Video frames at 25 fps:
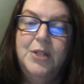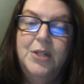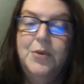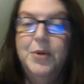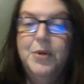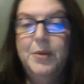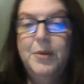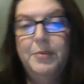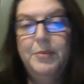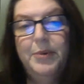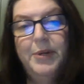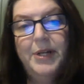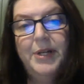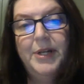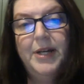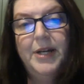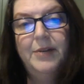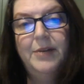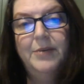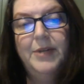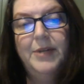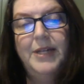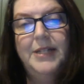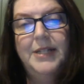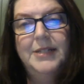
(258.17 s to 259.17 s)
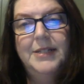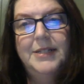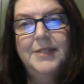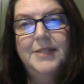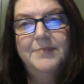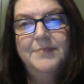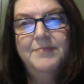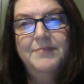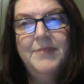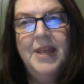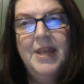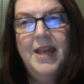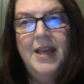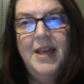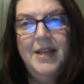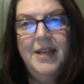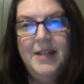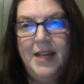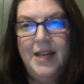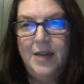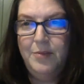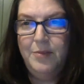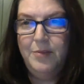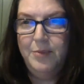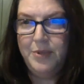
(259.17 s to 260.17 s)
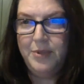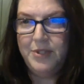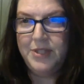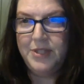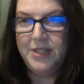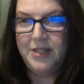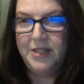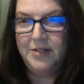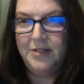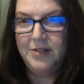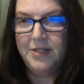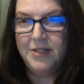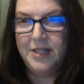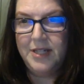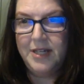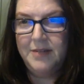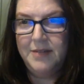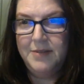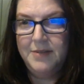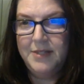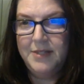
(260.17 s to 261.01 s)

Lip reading: lower burnout rates. Now, I appreciate your time